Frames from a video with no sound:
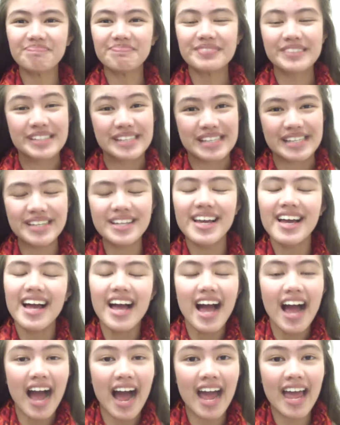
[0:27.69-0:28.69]
See,
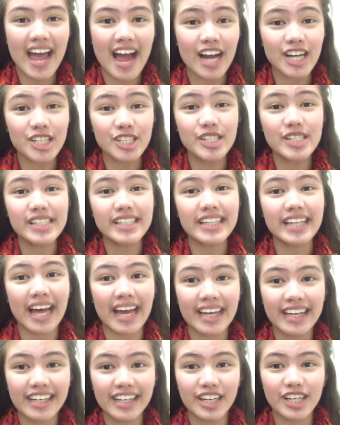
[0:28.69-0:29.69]
I actually
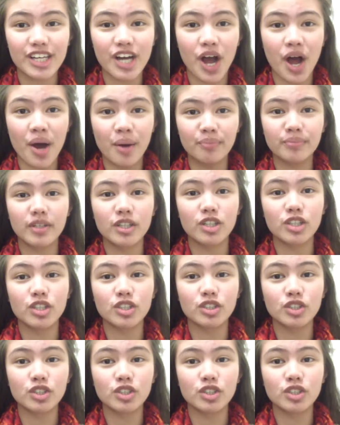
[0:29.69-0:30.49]
like um,